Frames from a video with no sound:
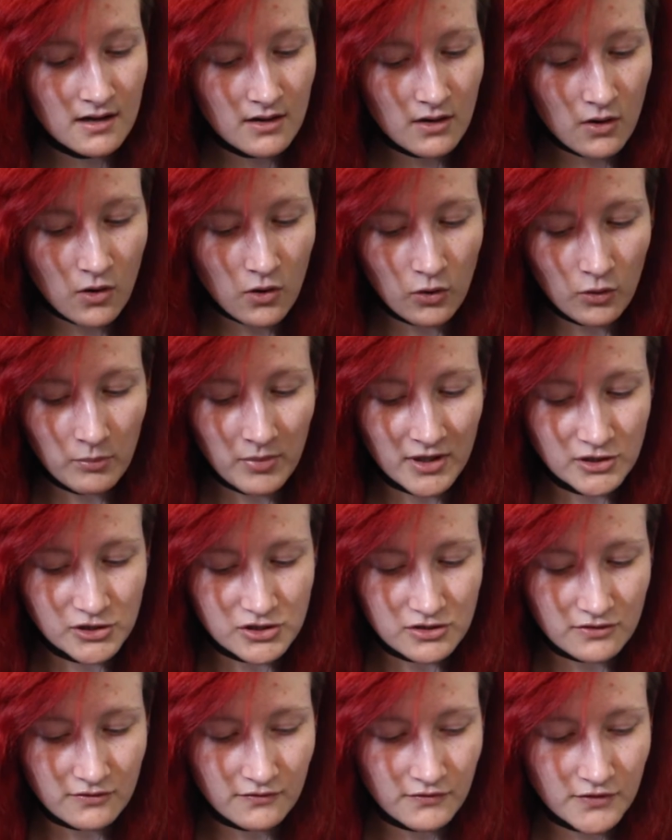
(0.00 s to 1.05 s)
a whole bunch
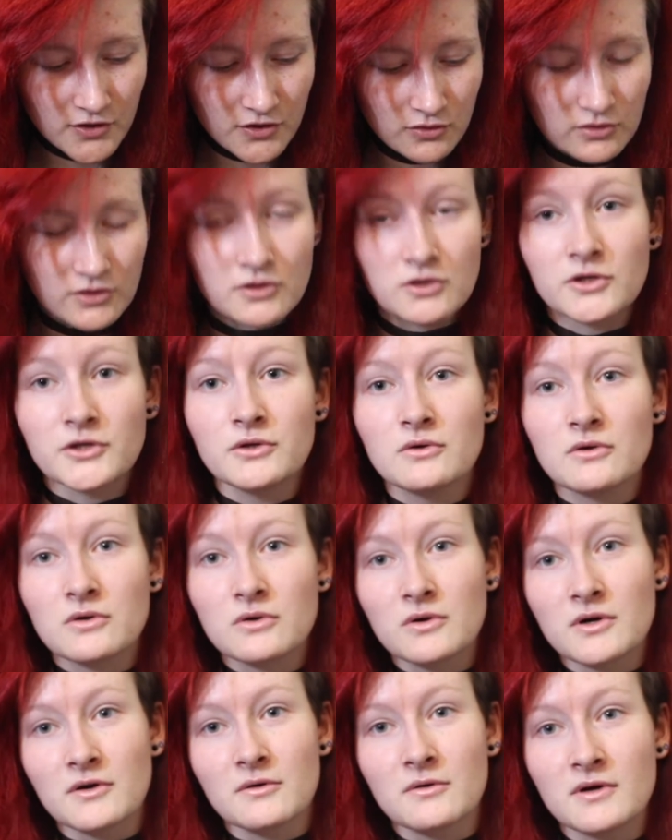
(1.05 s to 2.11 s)
of cute little
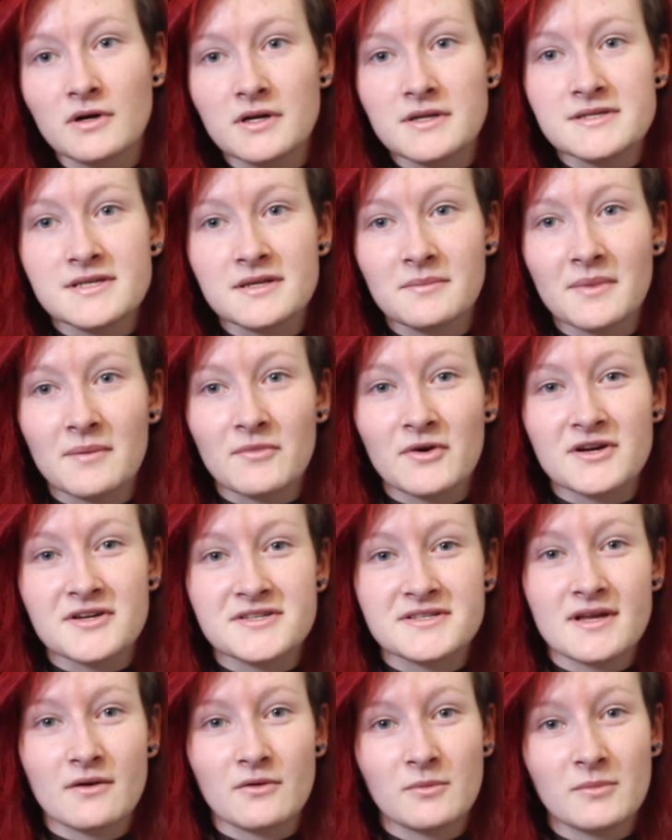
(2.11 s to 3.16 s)
unicorn horns in my brush
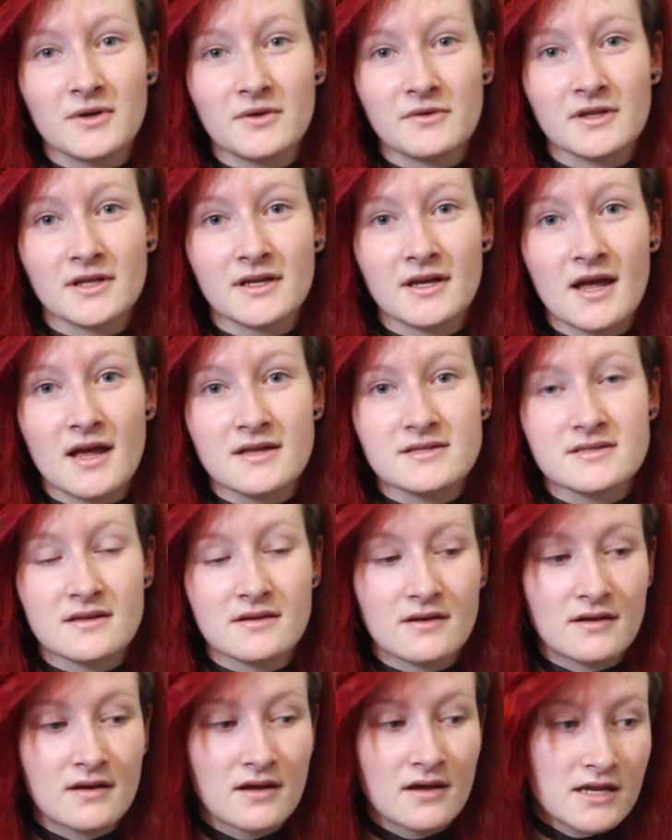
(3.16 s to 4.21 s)
set will be really nice,
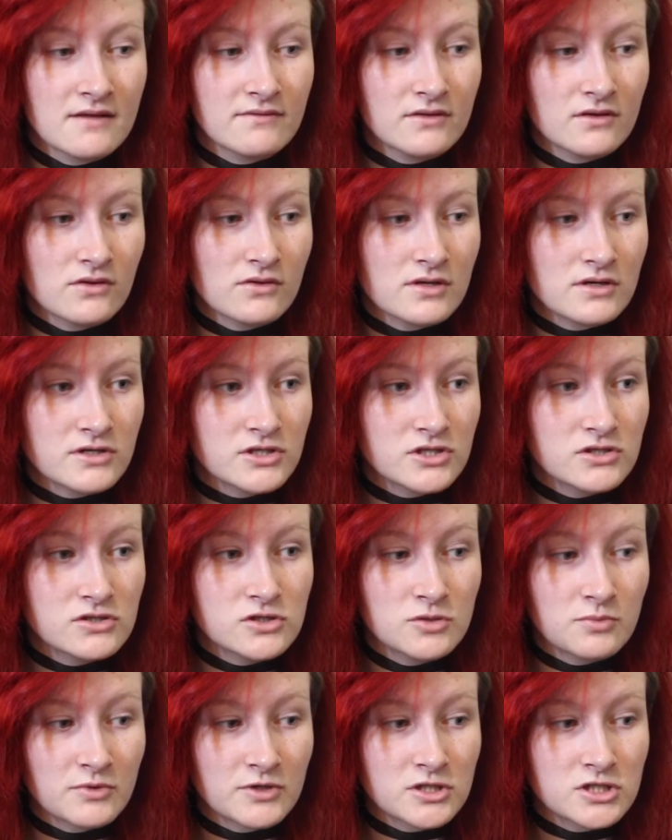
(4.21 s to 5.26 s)
and even though they're
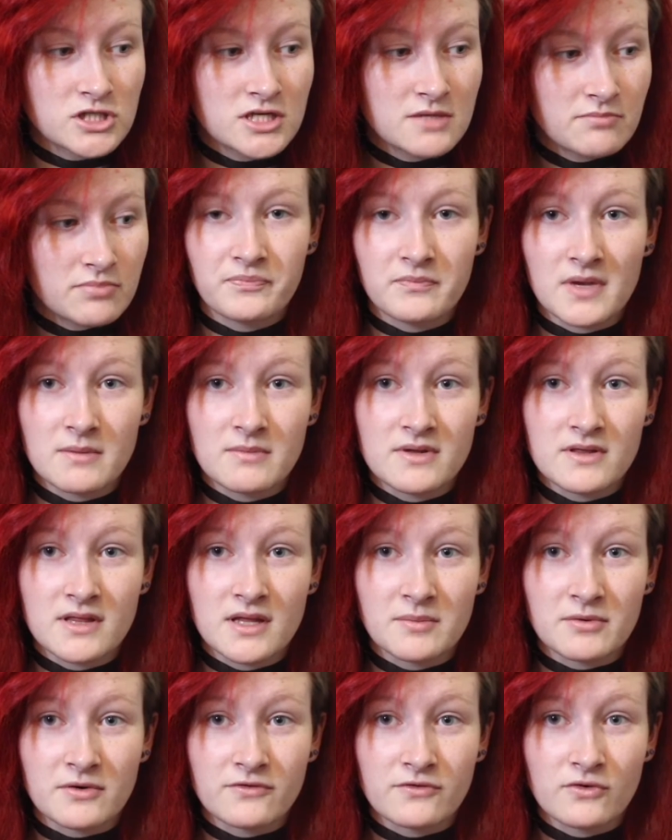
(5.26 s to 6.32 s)
super cheap, maybe
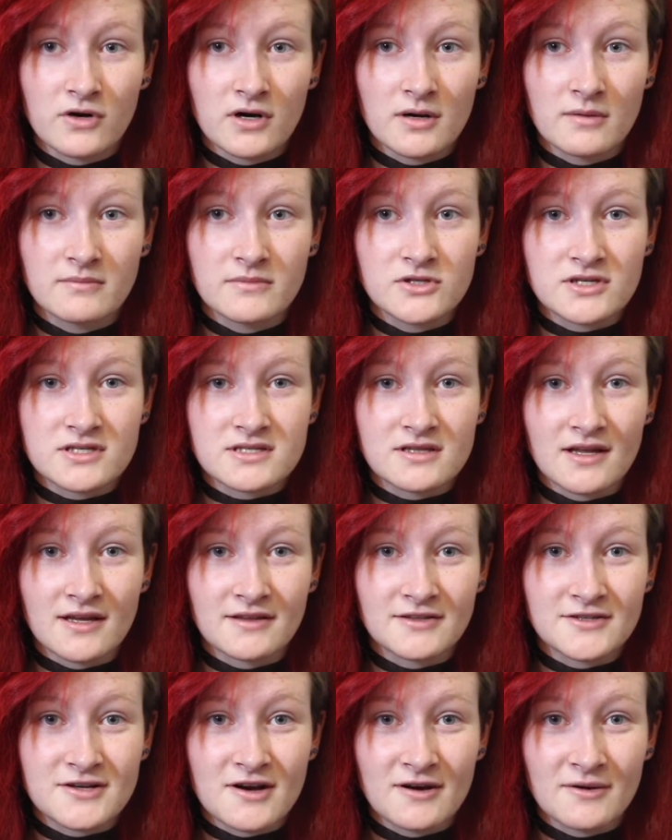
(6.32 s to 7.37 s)
they perform just like
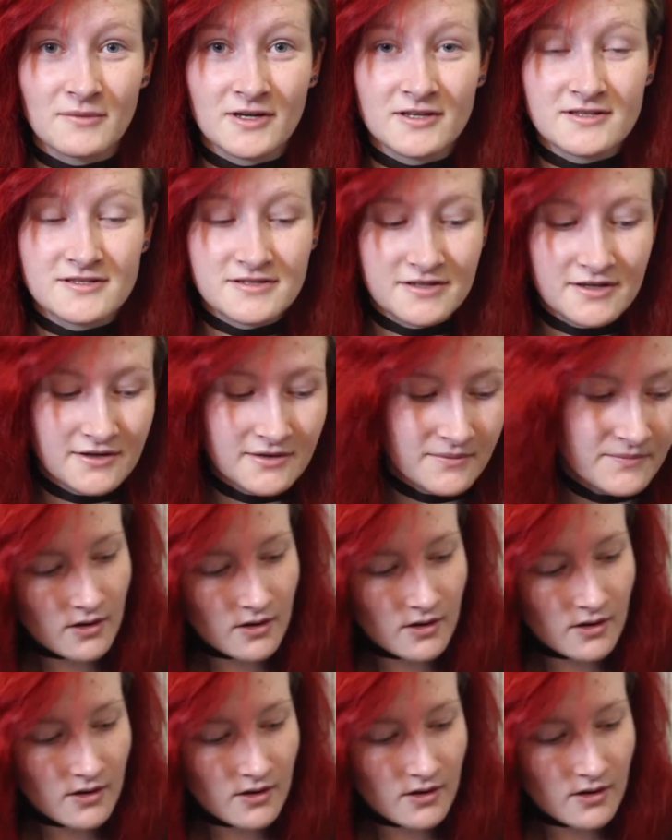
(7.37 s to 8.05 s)
the Tarte ones do.